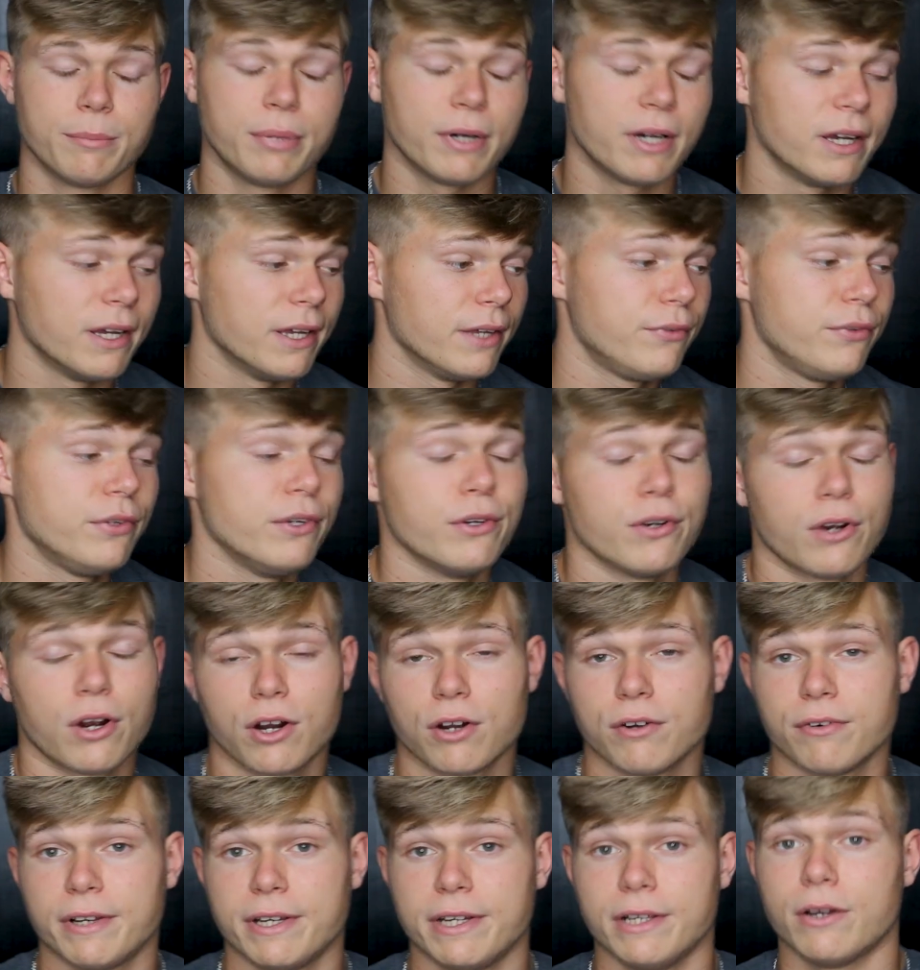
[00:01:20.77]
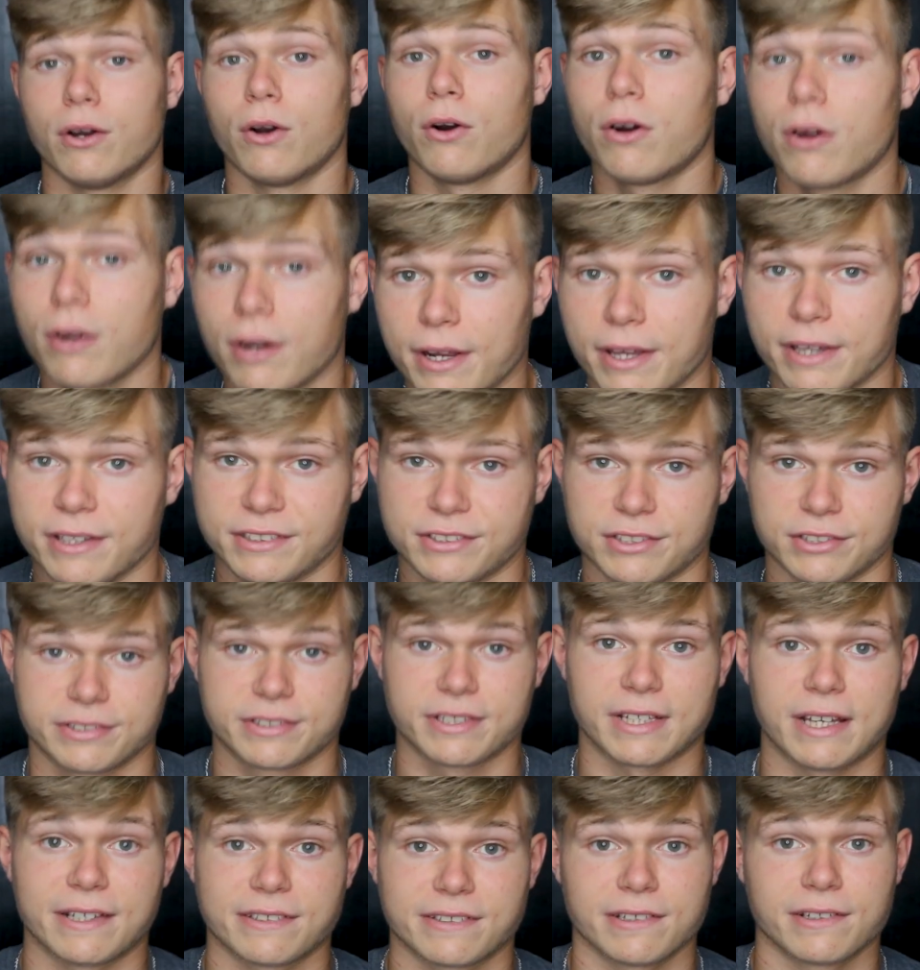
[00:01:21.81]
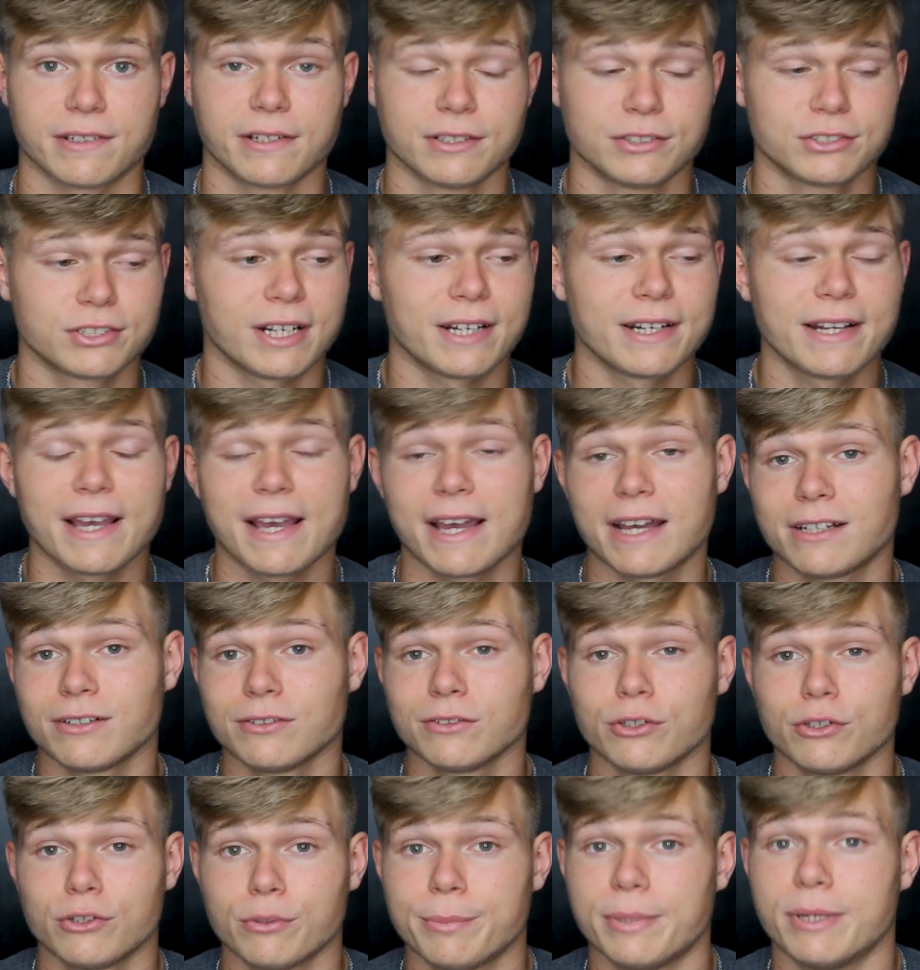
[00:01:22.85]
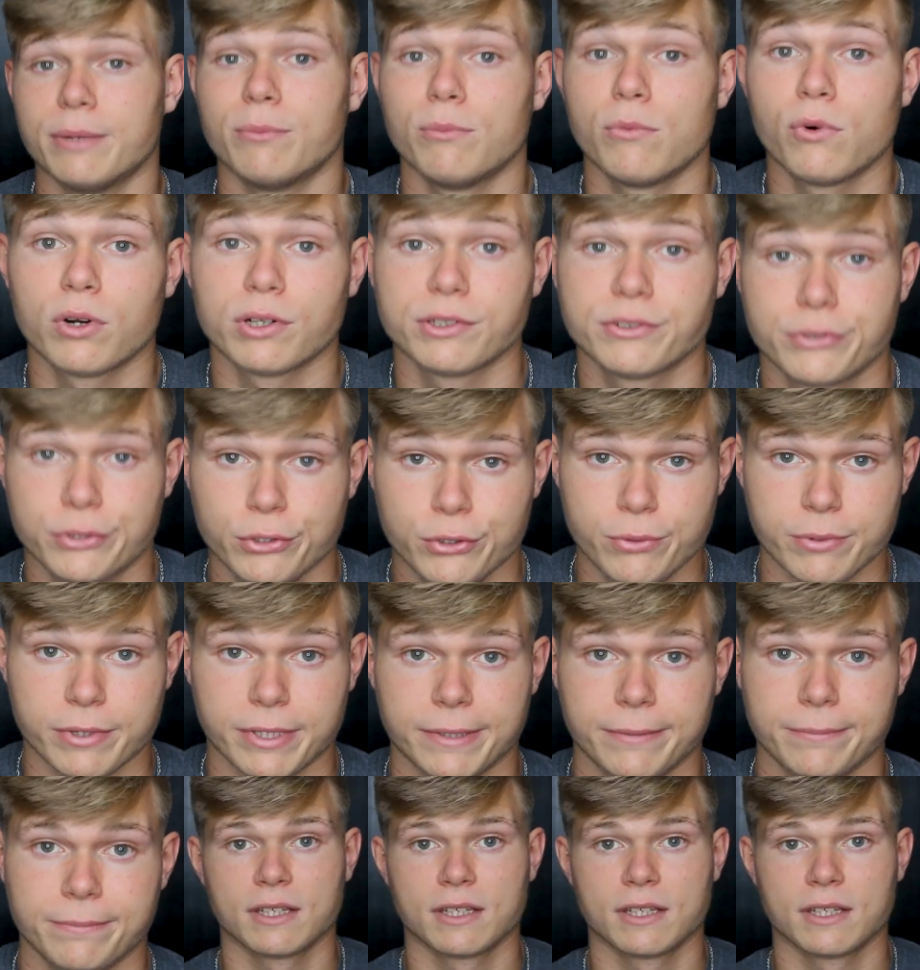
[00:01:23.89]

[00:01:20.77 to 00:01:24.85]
But if you already are exercising, try to add a little bit more to it.